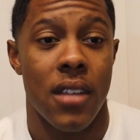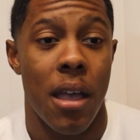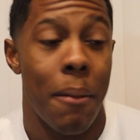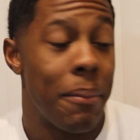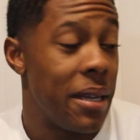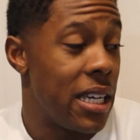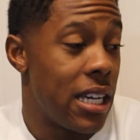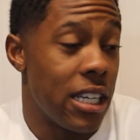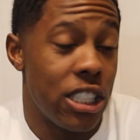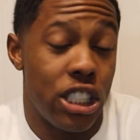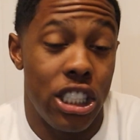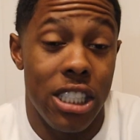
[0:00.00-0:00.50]

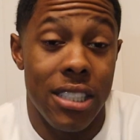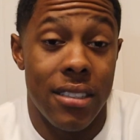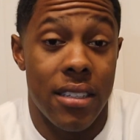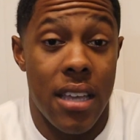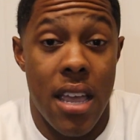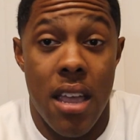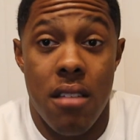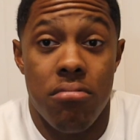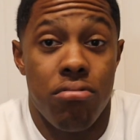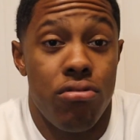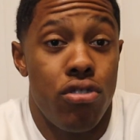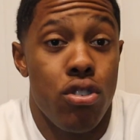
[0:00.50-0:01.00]
because she
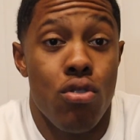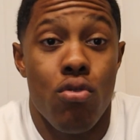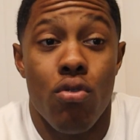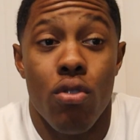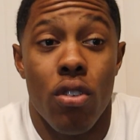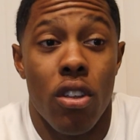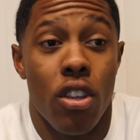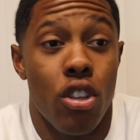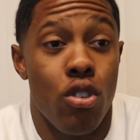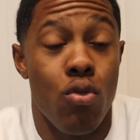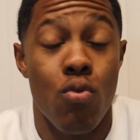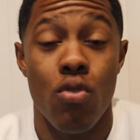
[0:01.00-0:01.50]
scared of
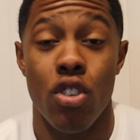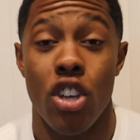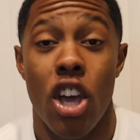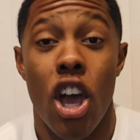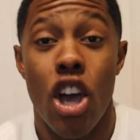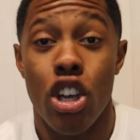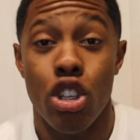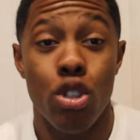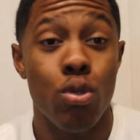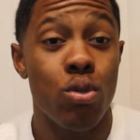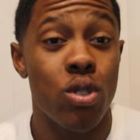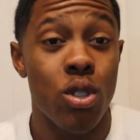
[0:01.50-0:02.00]
you. You
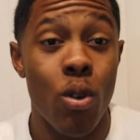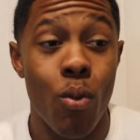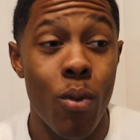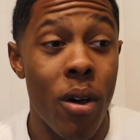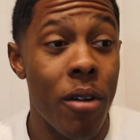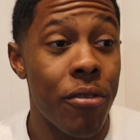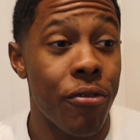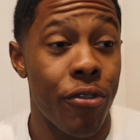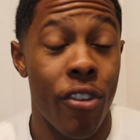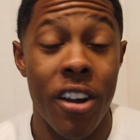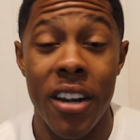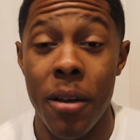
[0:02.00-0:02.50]
you so
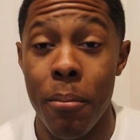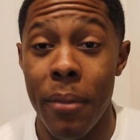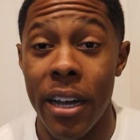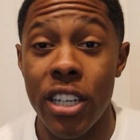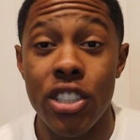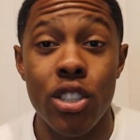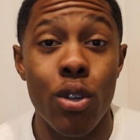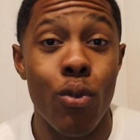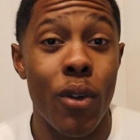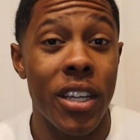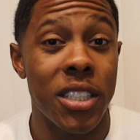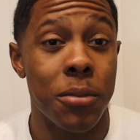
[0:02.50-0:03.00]
upfront
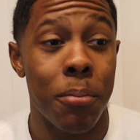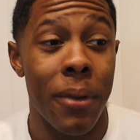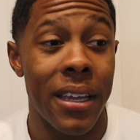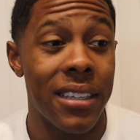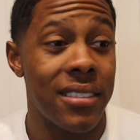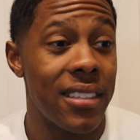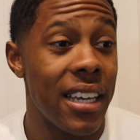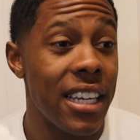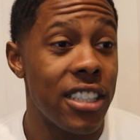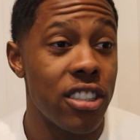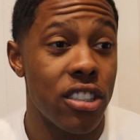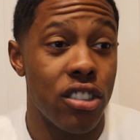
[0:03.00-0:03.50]
about your
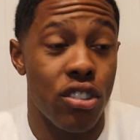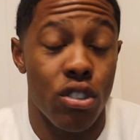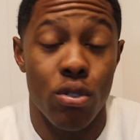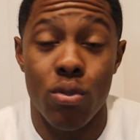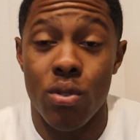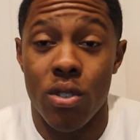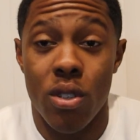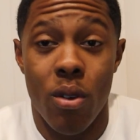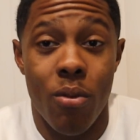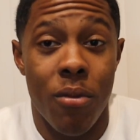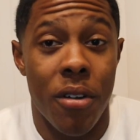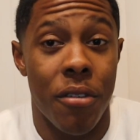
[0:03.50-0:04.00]
expectations.
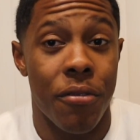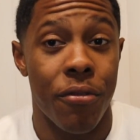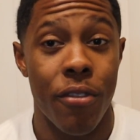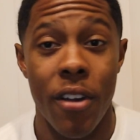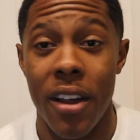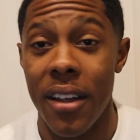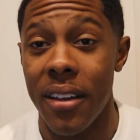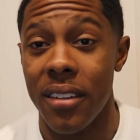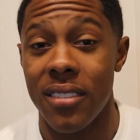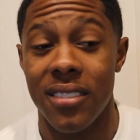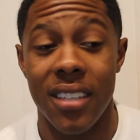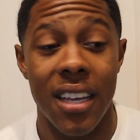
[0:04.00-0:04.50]
You so
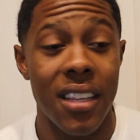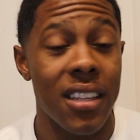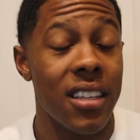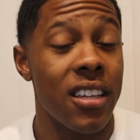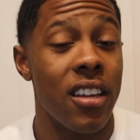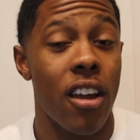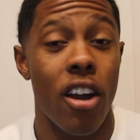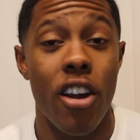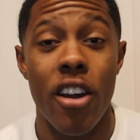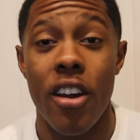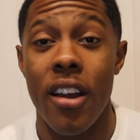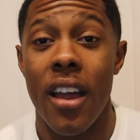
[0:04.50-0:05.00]
upfront
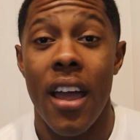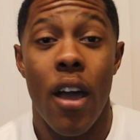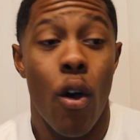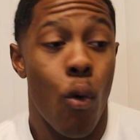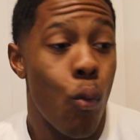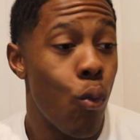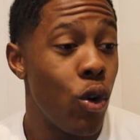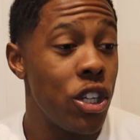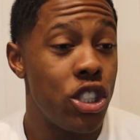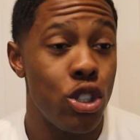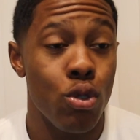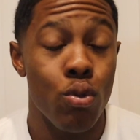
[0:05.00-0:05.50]
telling her
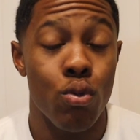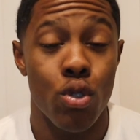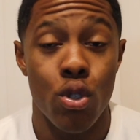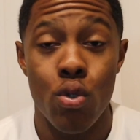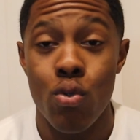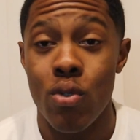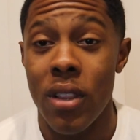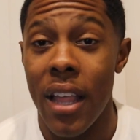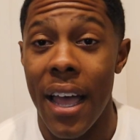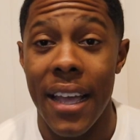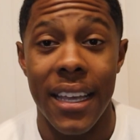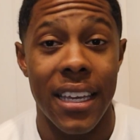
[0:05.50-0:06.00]
what you
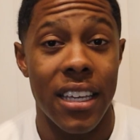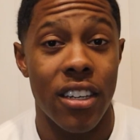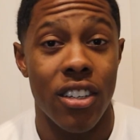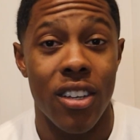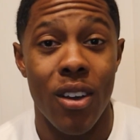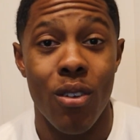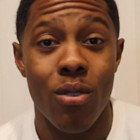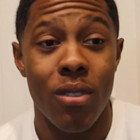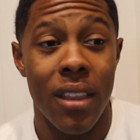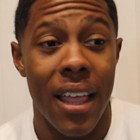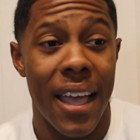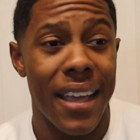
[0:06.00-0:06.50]
do like and
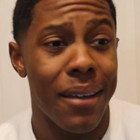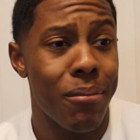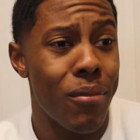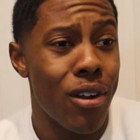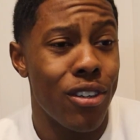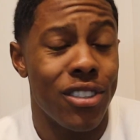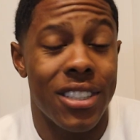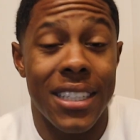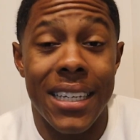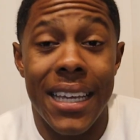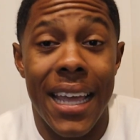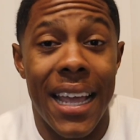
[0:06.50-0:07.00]
don't like,
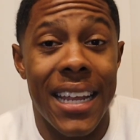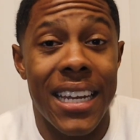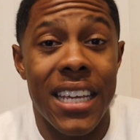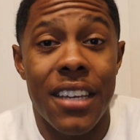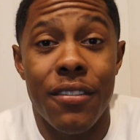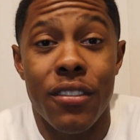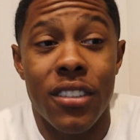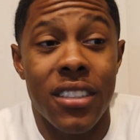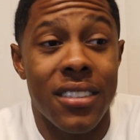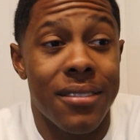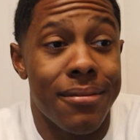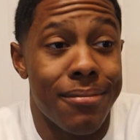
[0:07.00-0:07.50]
bro. She can't
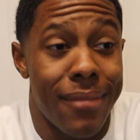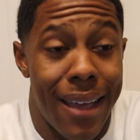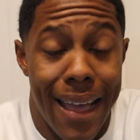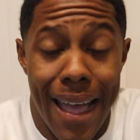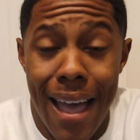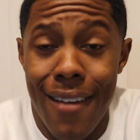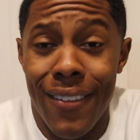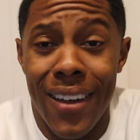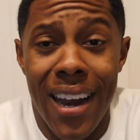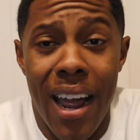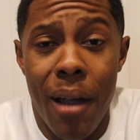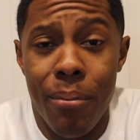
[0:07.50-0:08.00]
even
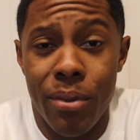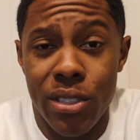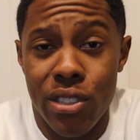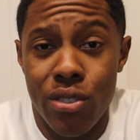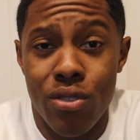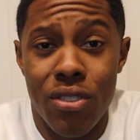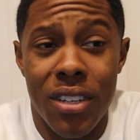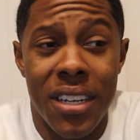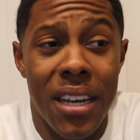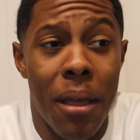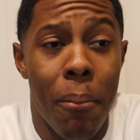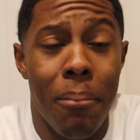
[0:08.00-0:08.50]
have an
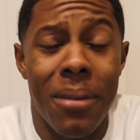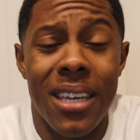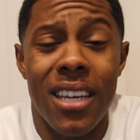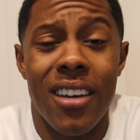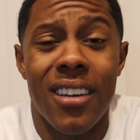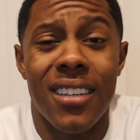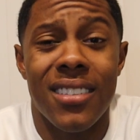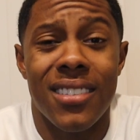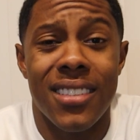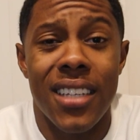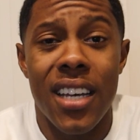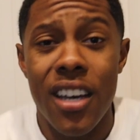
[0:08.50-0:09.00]
opportunity to be
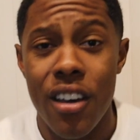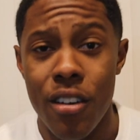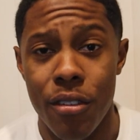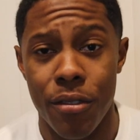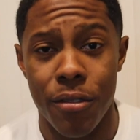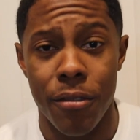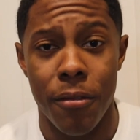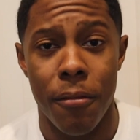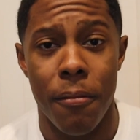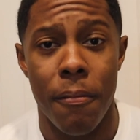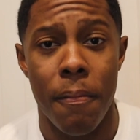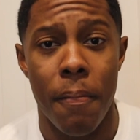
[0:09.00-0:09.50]

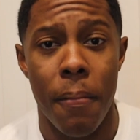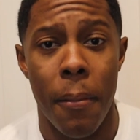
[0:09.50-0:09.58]
herself.